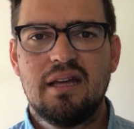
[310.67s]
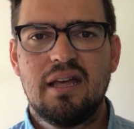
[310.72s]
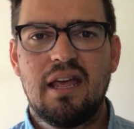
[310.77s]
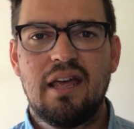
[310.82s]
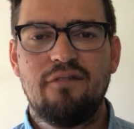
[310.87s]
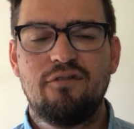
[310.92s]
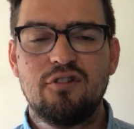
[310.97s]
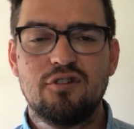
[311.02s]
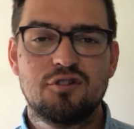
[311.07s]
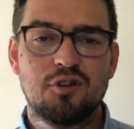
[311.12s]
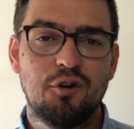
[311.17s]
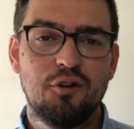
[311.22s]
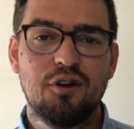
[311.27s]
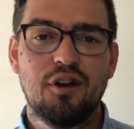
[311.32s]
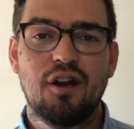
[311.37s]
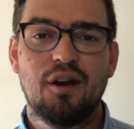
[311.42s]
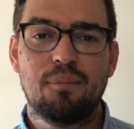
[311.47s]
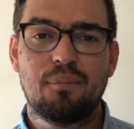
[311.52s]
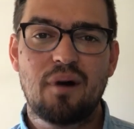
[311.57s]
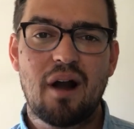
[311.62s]
if you sold it
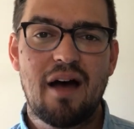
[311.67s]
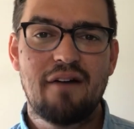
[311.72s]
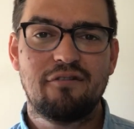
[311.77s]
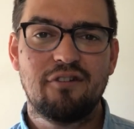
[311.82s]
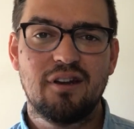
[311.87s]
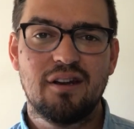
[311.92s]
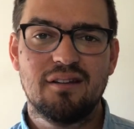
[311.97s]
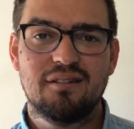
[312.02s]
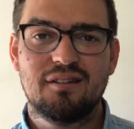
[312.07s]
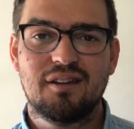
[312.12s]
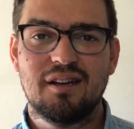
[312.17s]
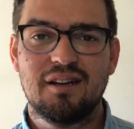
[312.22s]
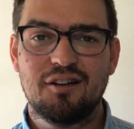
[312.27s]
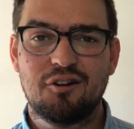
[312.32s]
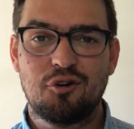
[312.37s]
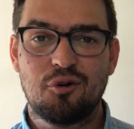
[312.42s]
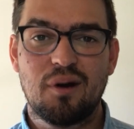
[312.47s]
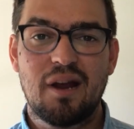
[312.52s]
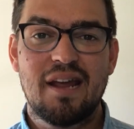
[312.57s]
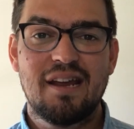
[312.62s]
at a profit, it's going to
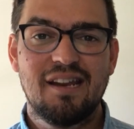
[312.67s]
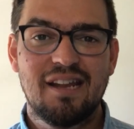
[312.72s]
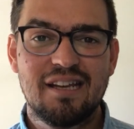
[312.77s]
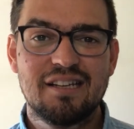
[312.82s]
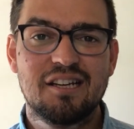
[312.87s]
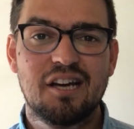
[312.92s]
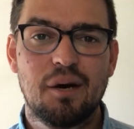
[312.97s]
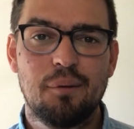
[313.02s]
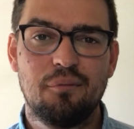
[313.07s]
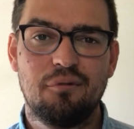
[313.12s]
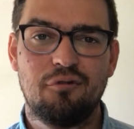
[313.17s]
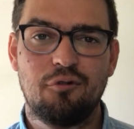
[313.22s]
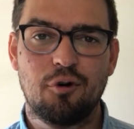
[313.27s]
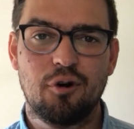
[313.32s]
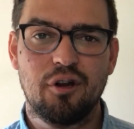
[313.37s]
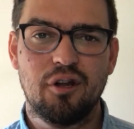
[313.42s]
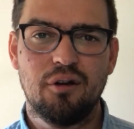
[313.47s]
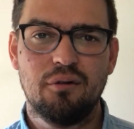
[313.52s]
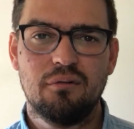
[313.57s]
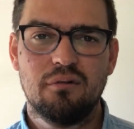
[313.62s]
create income for
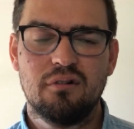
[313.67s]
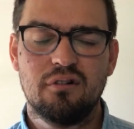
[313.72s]
you.